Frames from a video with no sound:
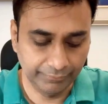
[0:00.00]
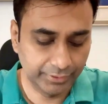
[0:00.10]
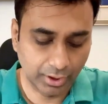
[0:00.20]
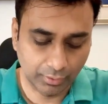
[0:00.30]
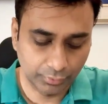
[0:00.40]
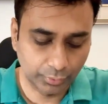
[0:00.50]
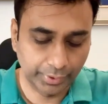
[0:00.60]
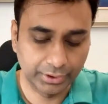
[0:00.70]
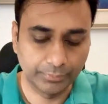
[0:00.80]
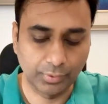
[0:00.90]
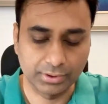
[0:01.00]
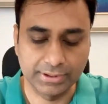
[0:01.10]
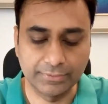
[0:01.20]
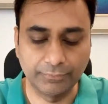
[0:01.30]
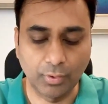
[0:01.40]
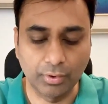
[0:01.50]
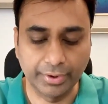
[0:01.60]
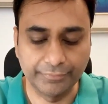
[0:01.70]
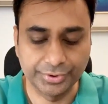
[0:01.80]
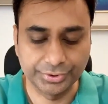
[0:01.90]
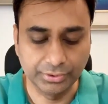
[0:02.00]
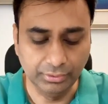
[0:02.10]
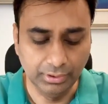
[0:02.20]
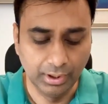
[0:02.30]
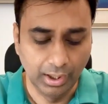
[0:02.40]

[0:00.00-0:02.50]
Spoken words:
without doing the process of long division.